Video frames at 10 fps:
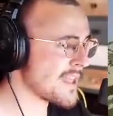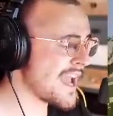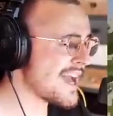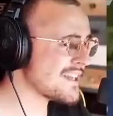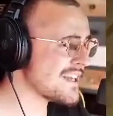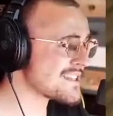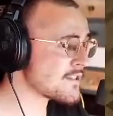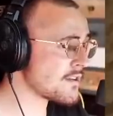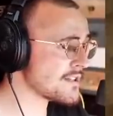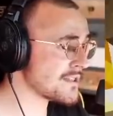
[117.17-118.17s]
And it's
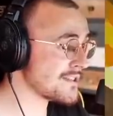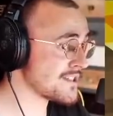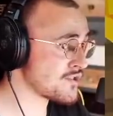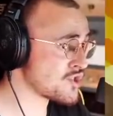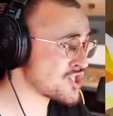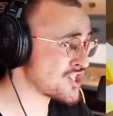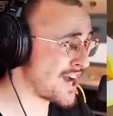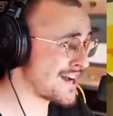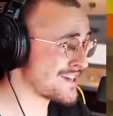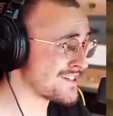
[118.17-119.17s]
not even this
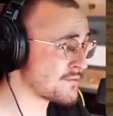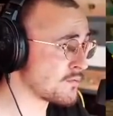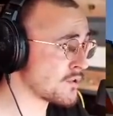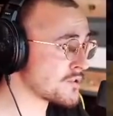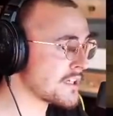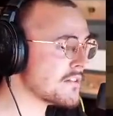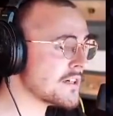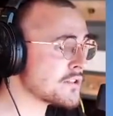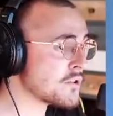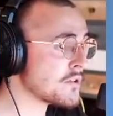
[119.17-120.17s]
giant water
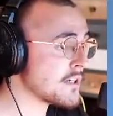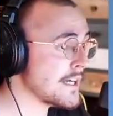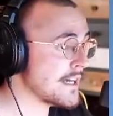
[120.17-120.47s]
elevator.